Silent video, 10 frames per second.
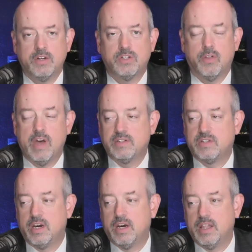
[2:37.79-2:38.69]
So
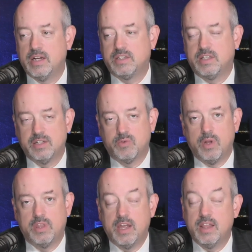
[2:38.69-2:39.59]
that's uh, that's that's
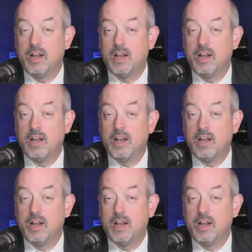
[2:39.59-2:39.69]
one thing.